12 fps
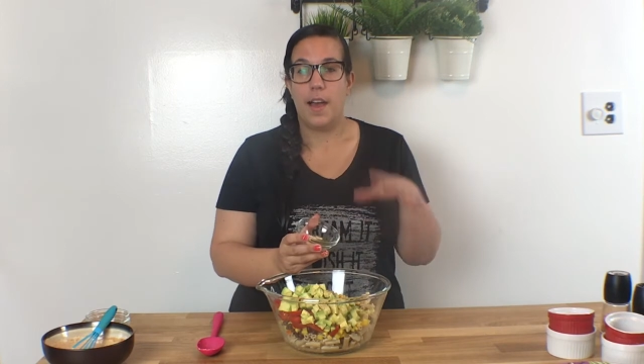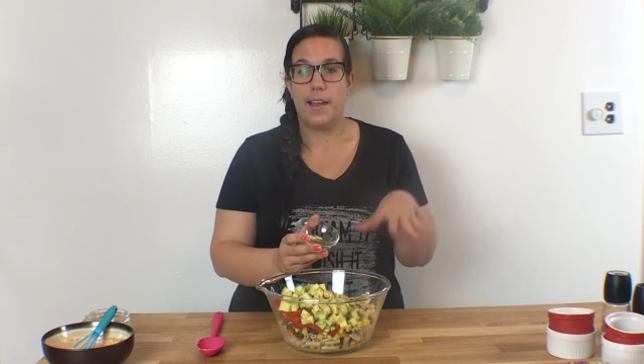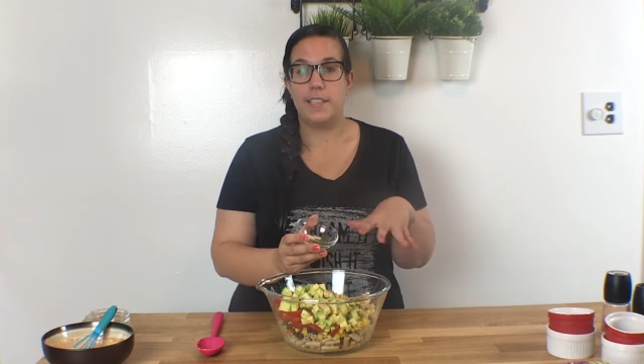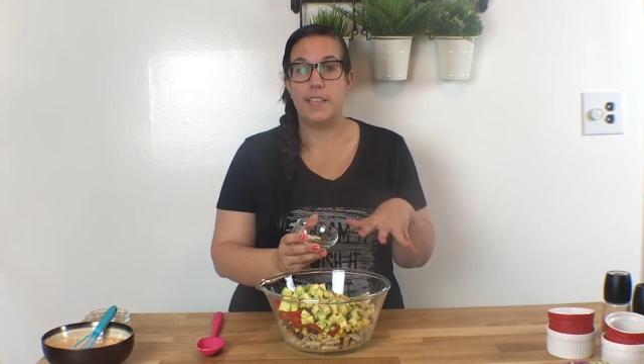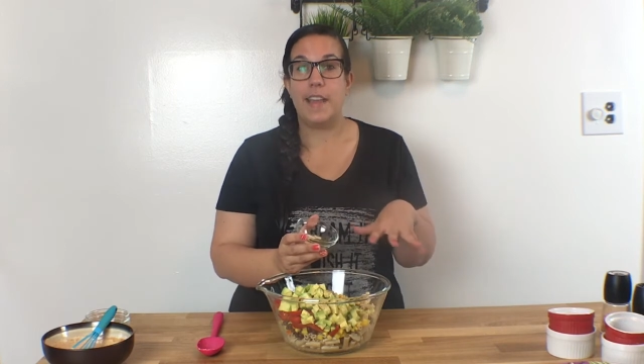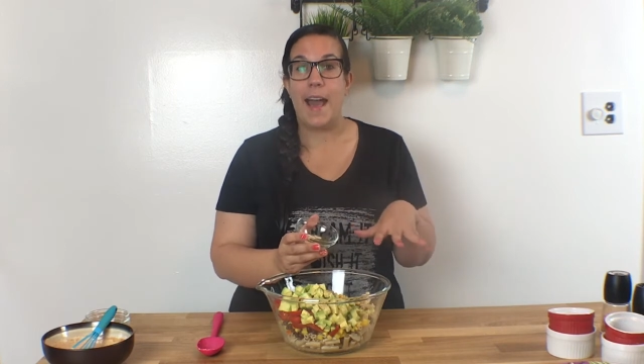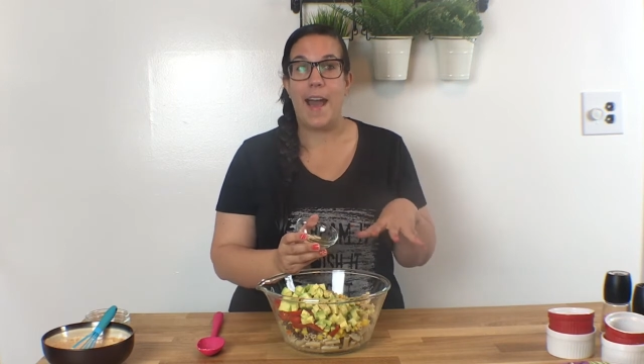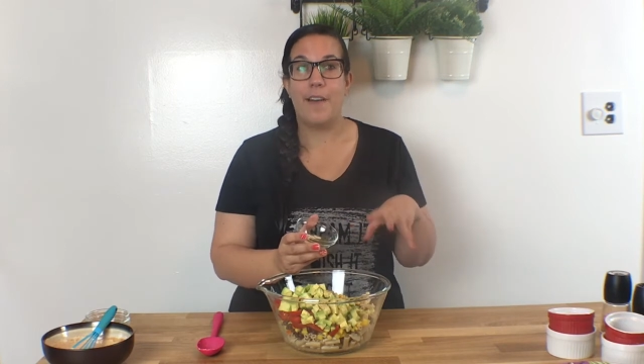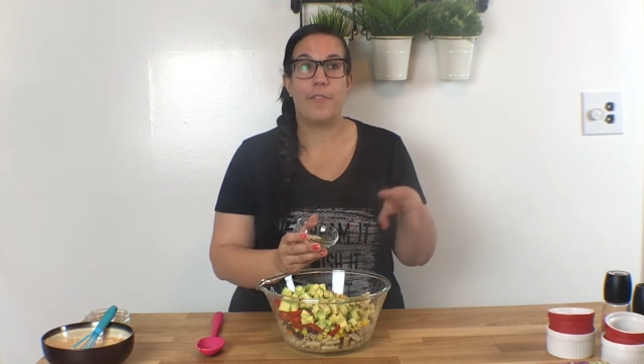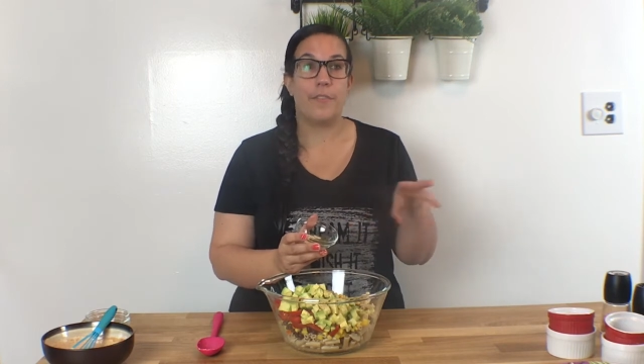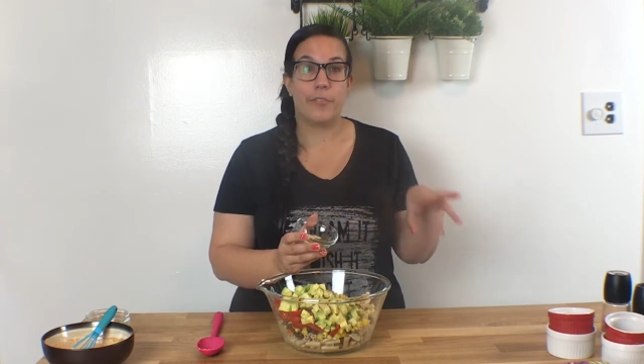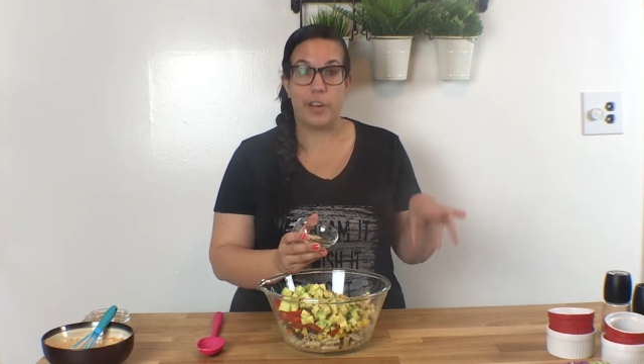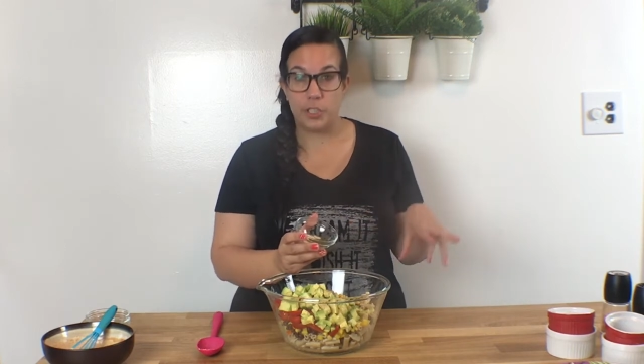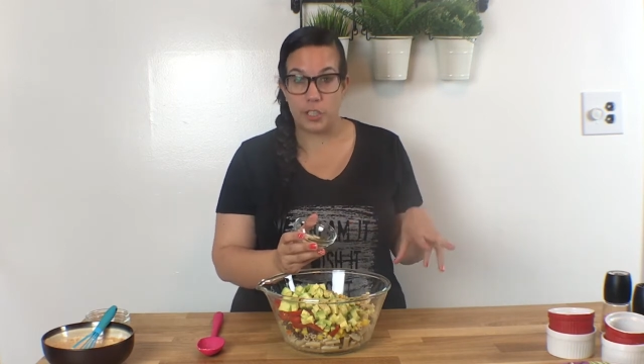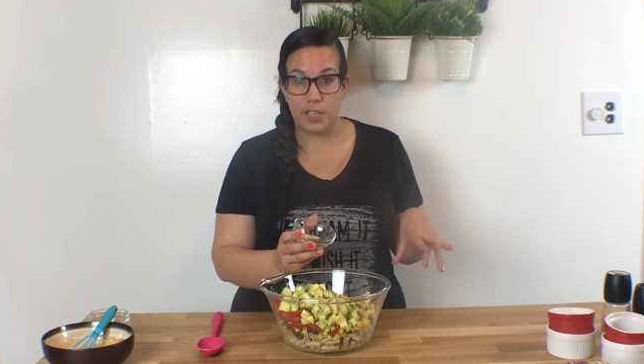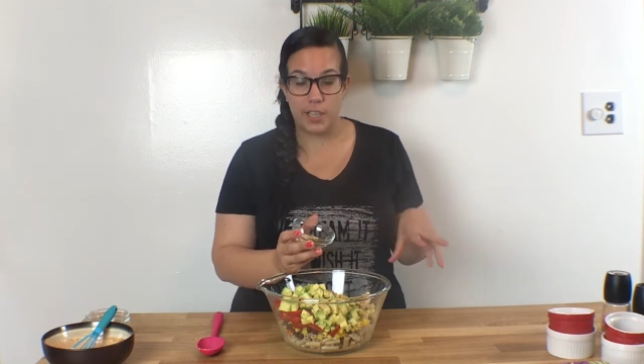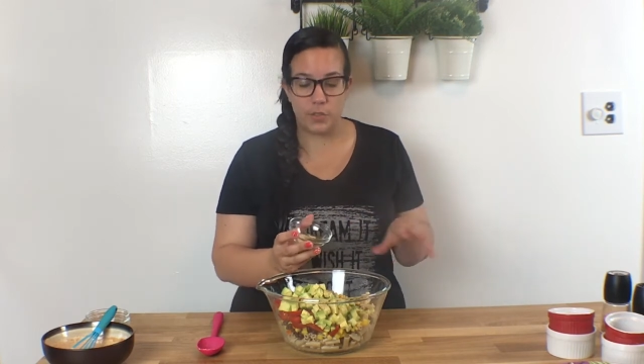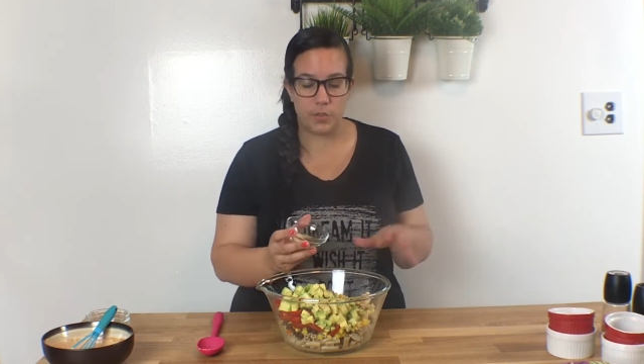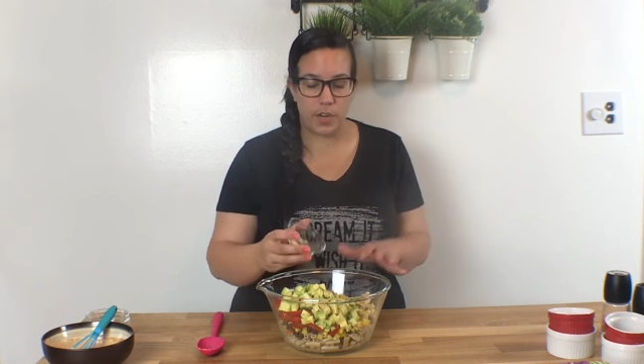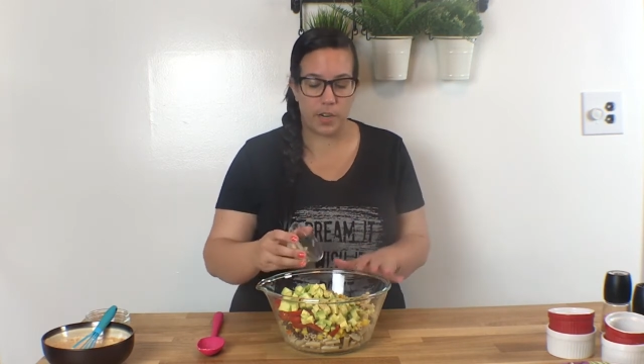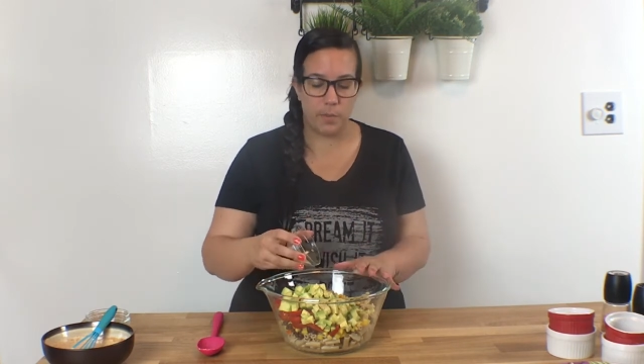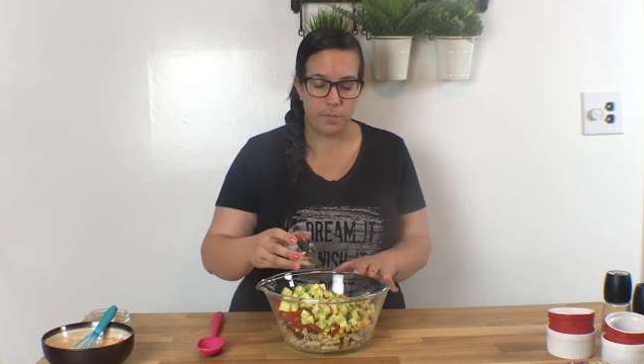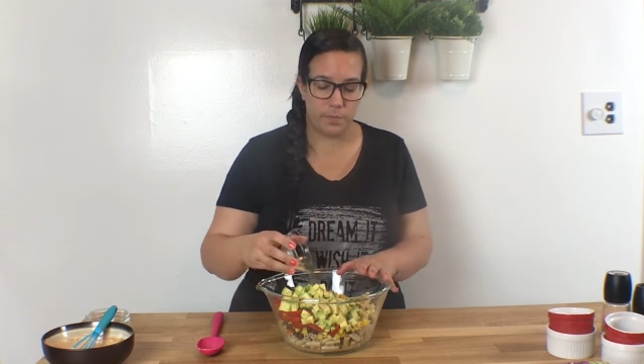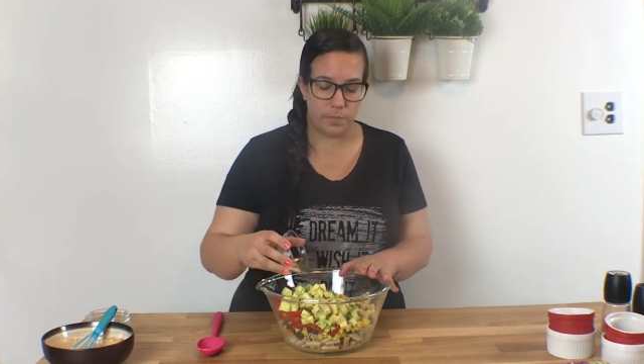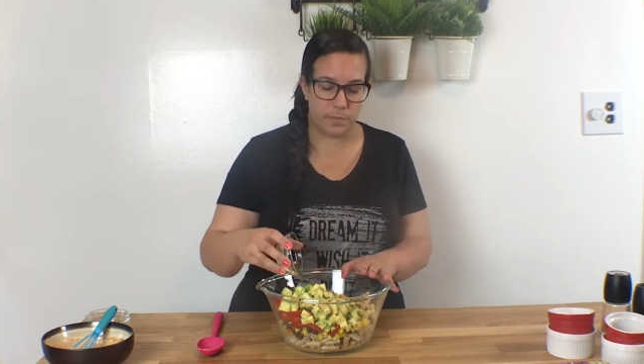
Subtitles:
I didn't have fresh cilantro,